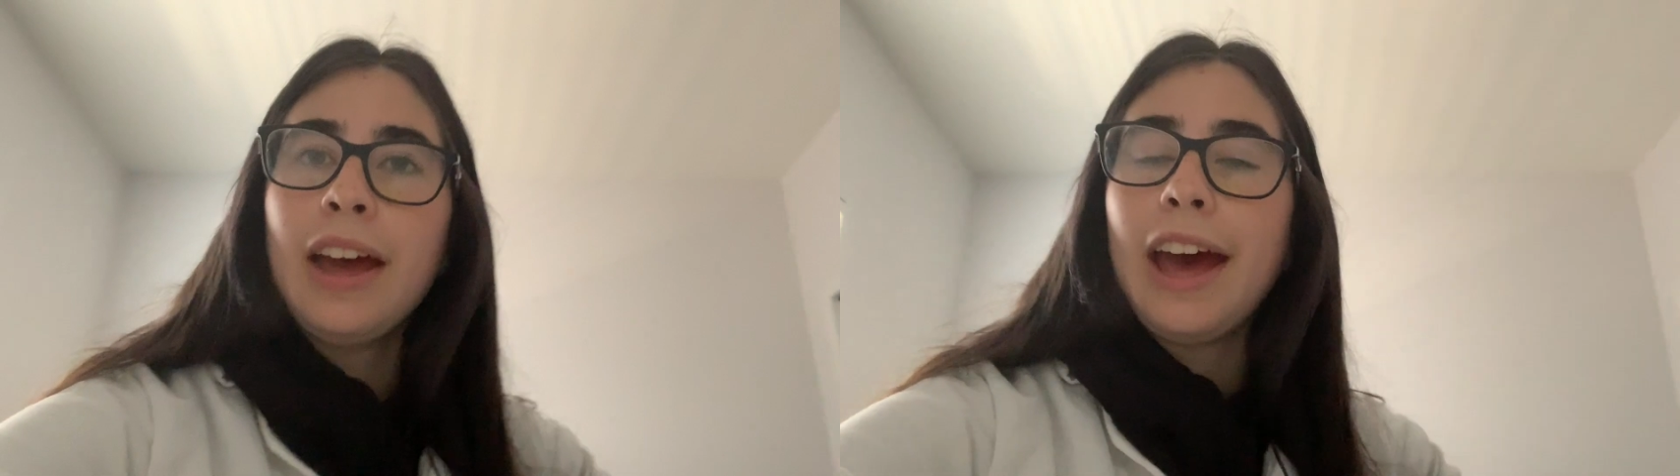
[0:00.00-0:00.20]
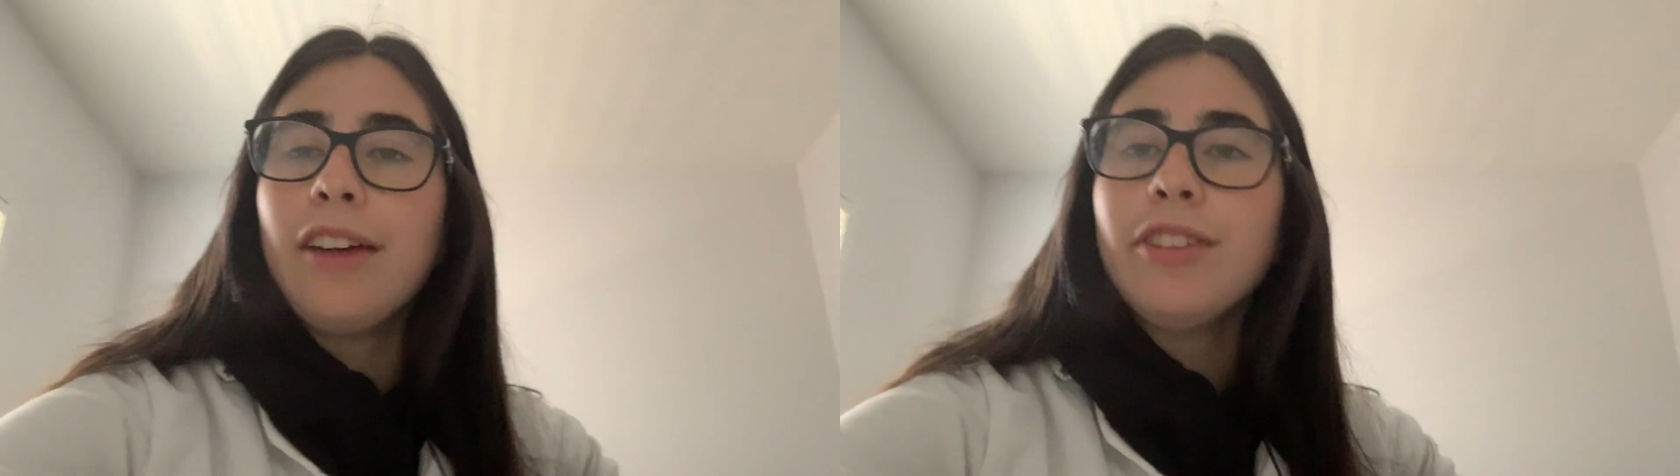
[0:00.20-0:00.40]

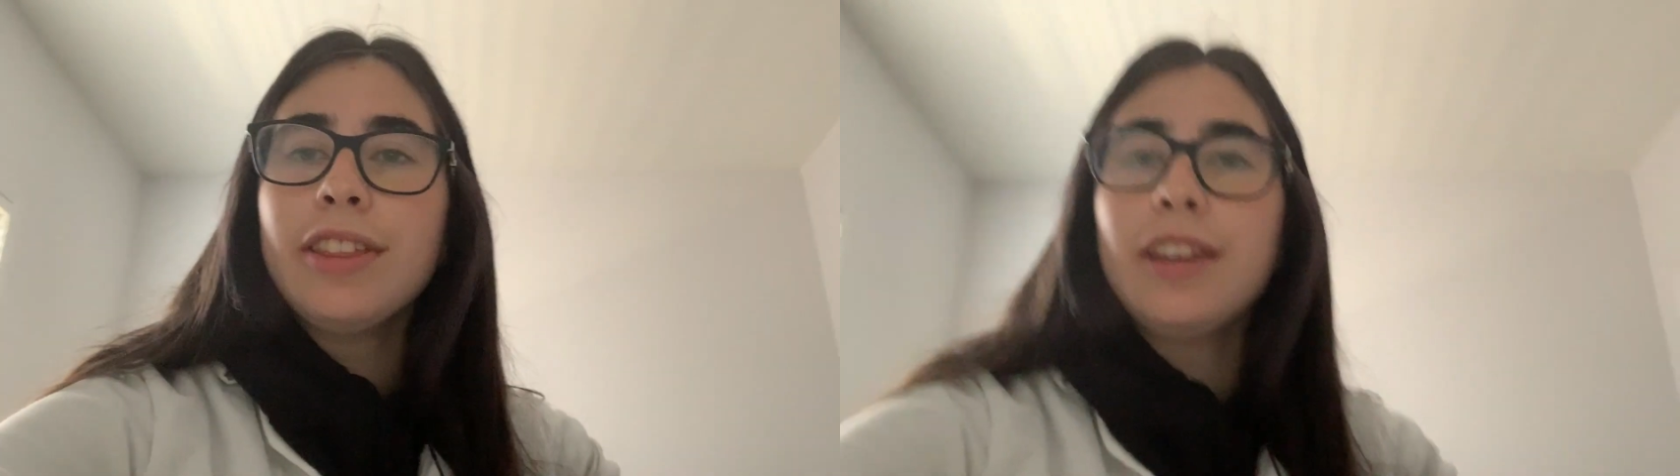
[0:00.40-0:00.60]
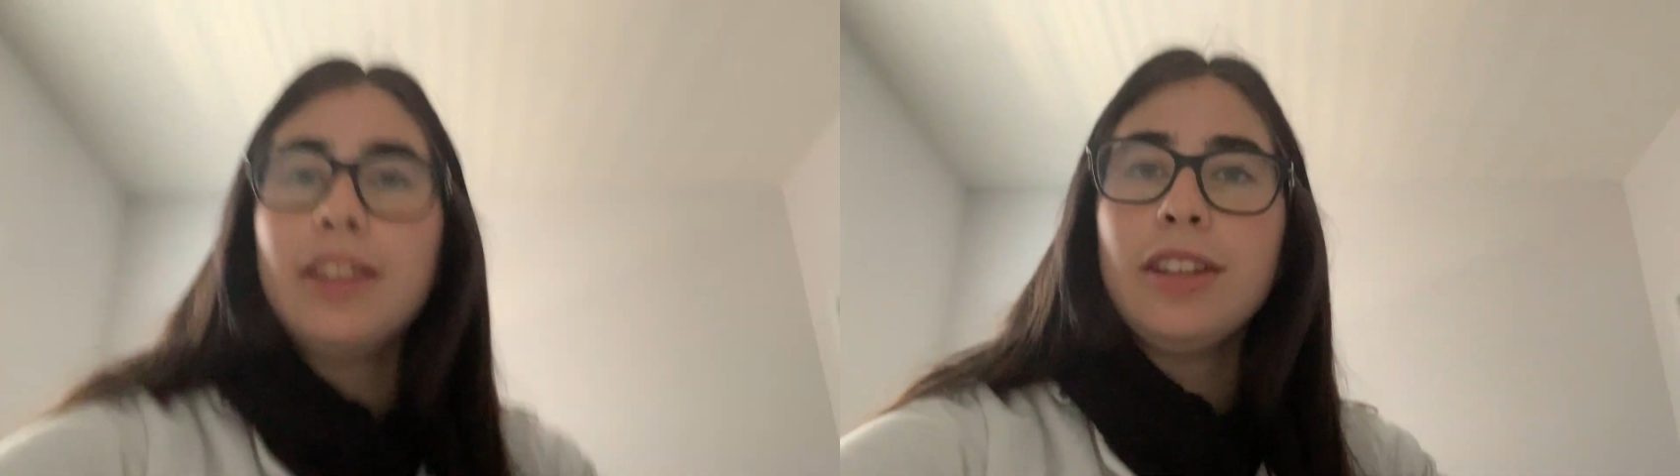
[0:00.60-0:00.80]

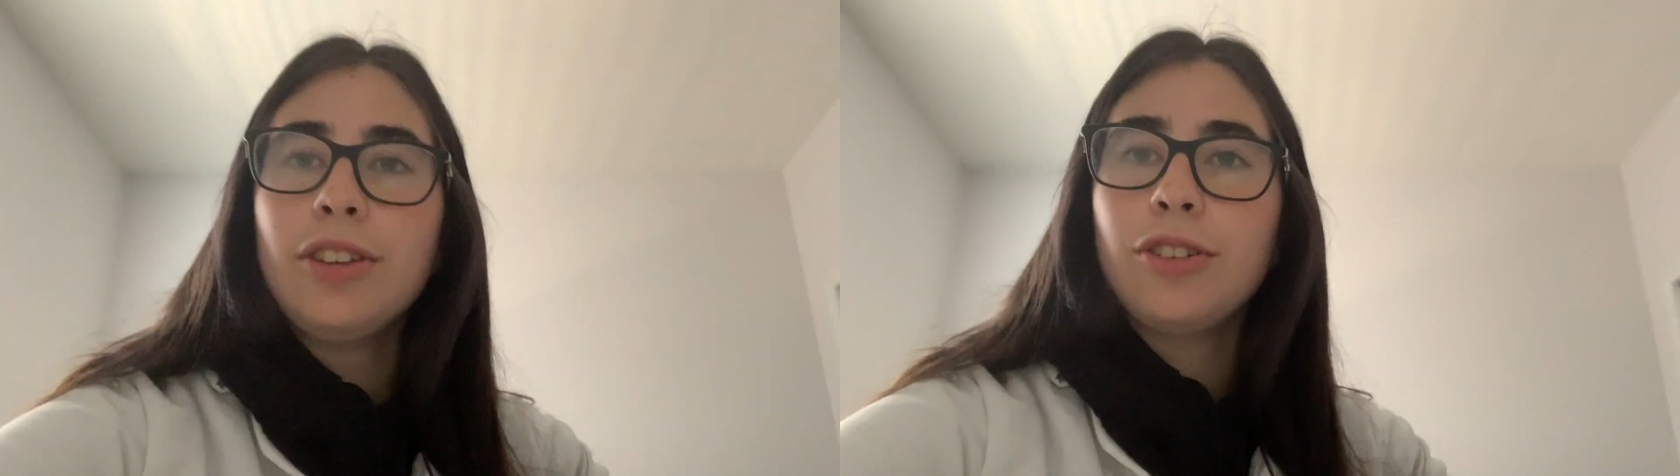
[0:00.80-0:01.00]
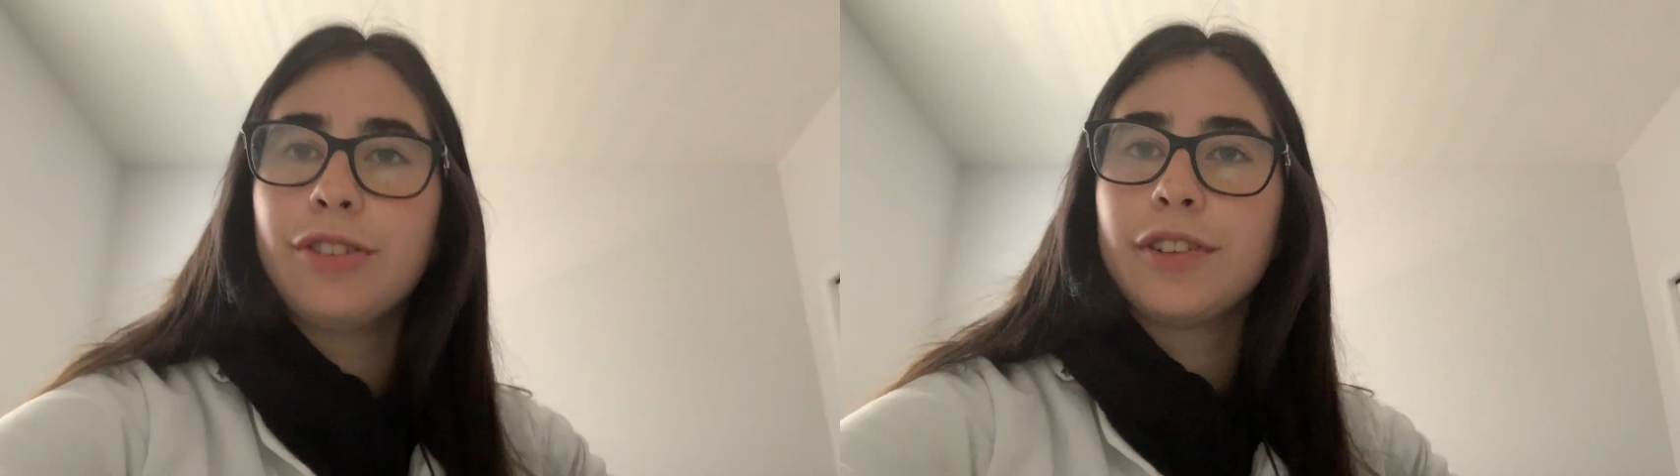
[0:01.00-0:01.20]
Everything in the
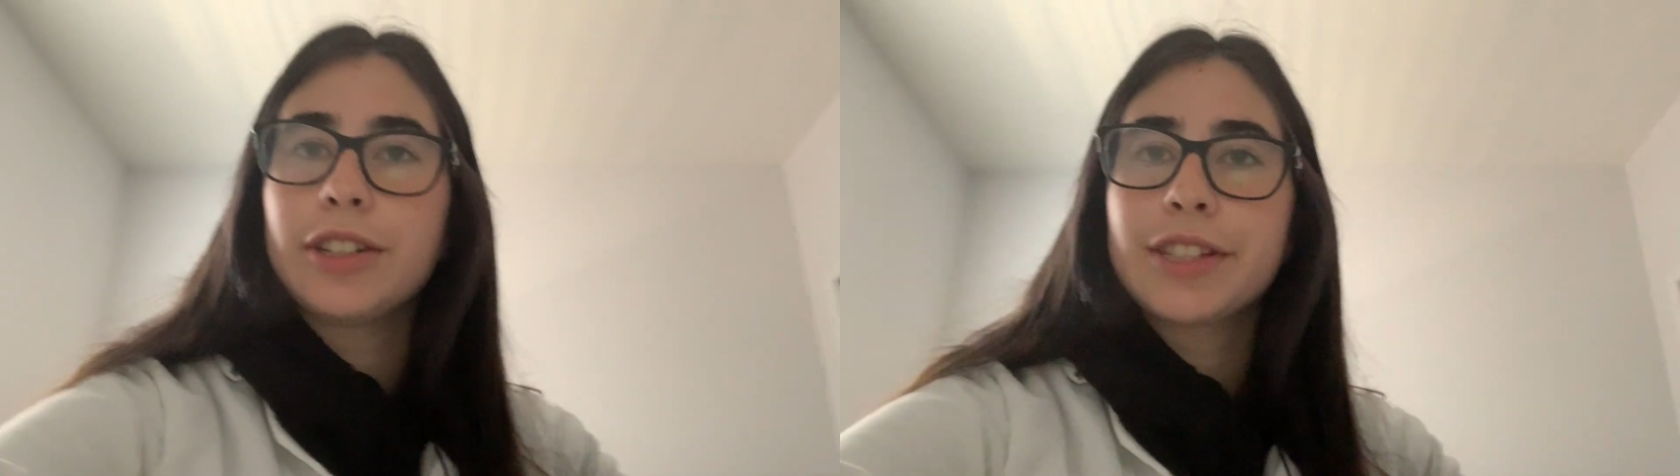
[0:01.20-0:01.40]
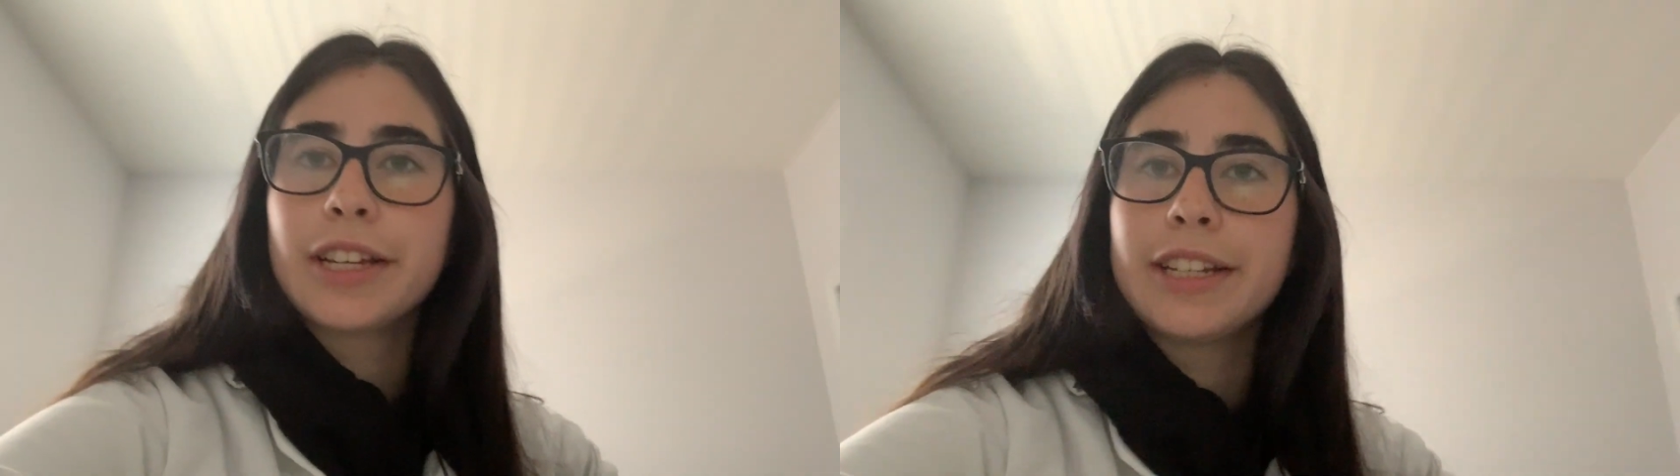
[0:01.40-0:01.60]

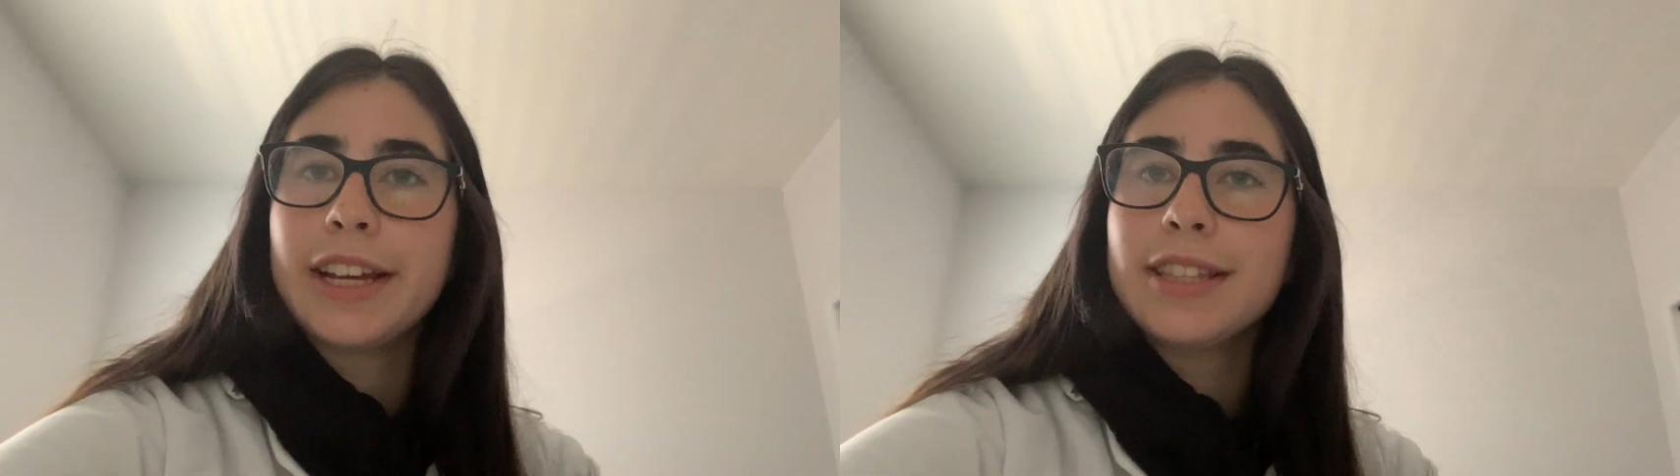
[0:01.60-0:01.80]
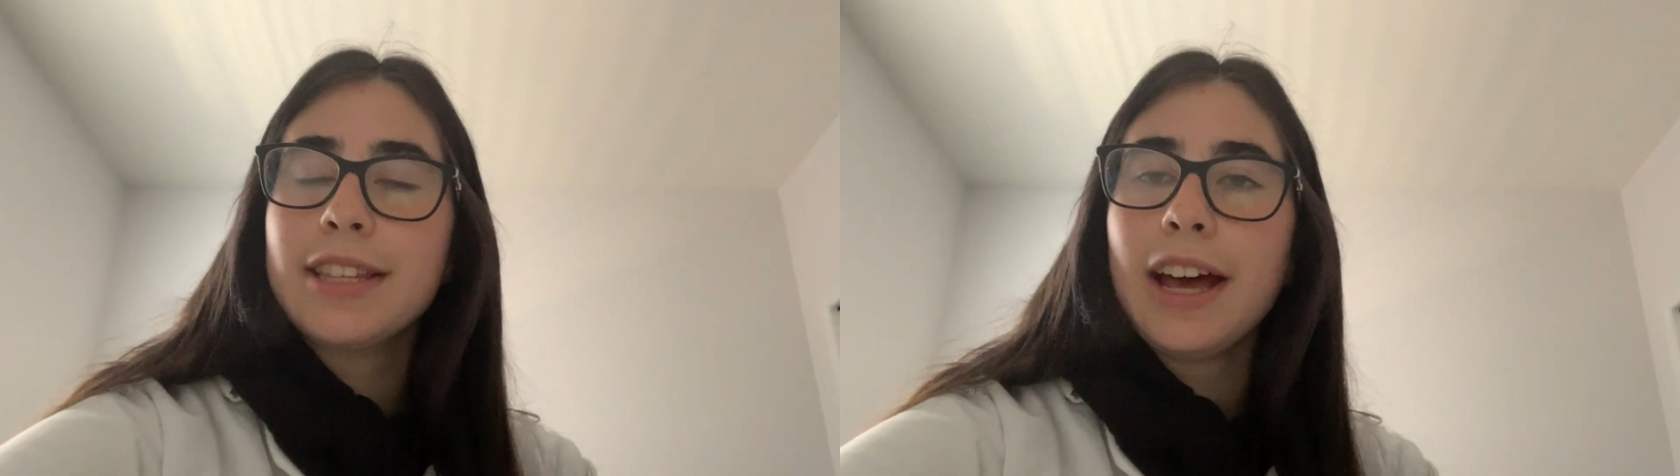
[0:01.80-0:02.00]
universe
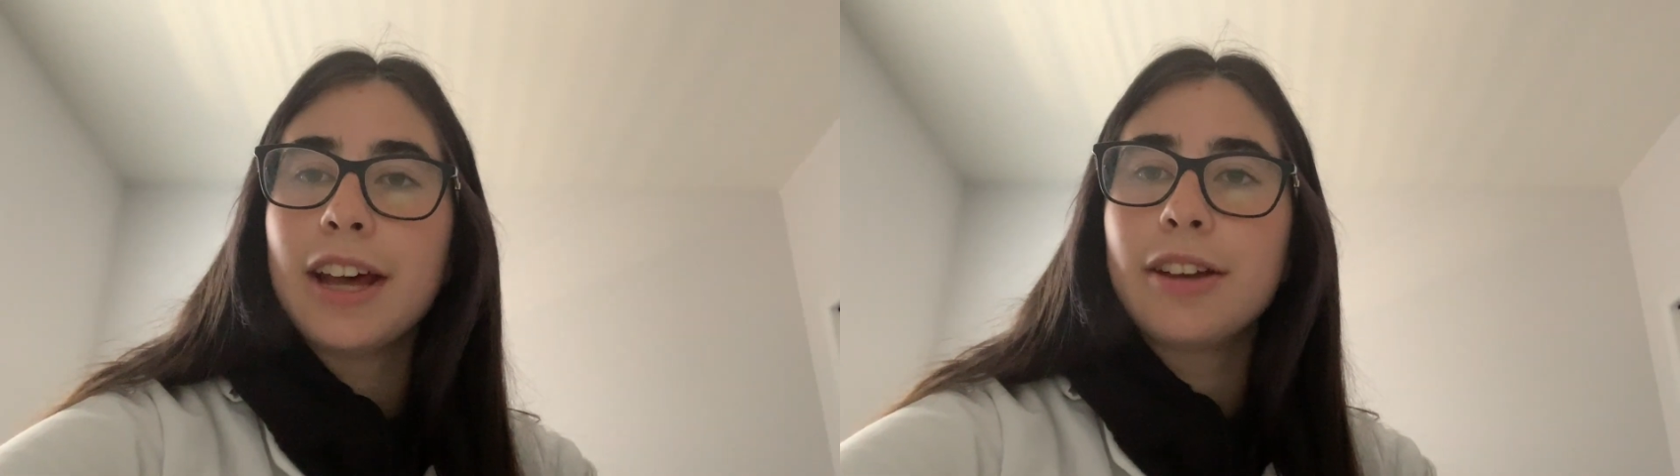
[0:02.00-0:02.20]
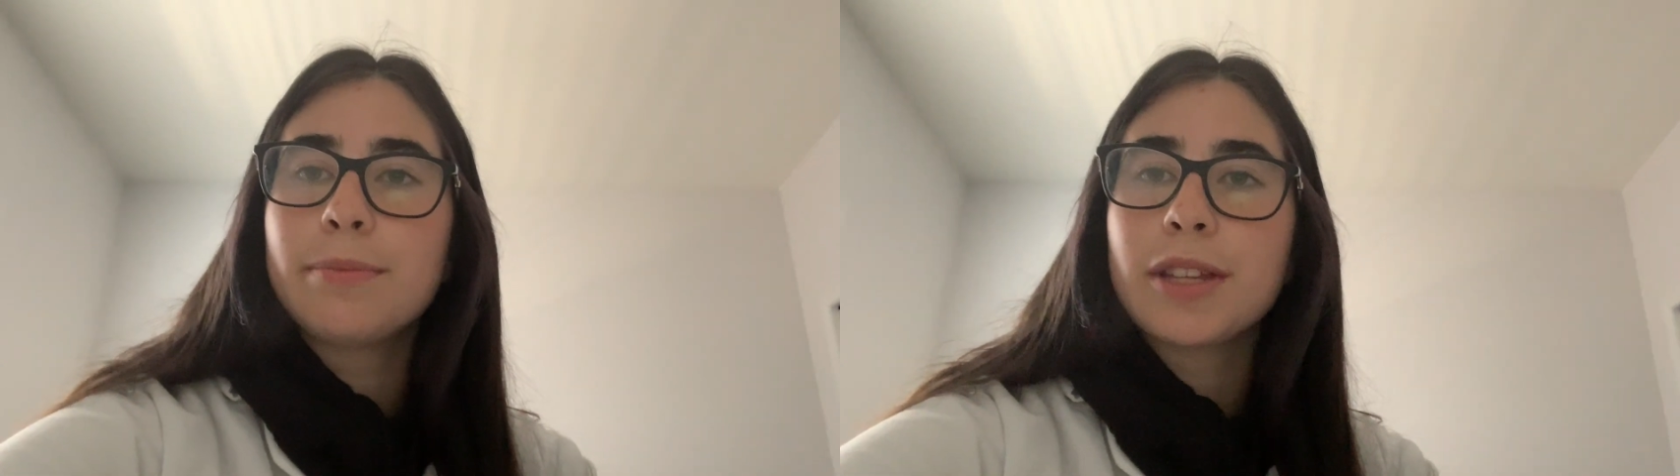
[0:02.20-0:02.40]
contains the atoms